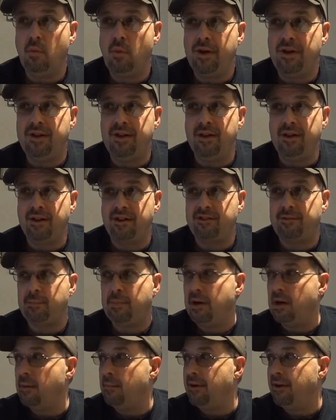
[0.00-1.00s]
We did
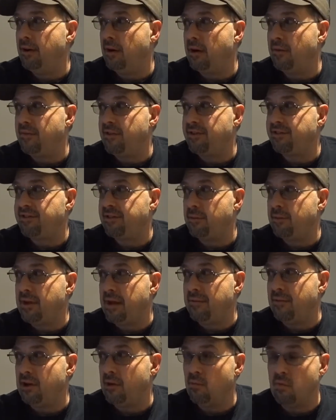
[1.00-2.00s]
experiment, obviously, with
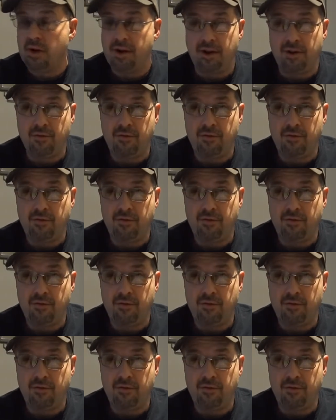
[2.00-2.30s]
having a running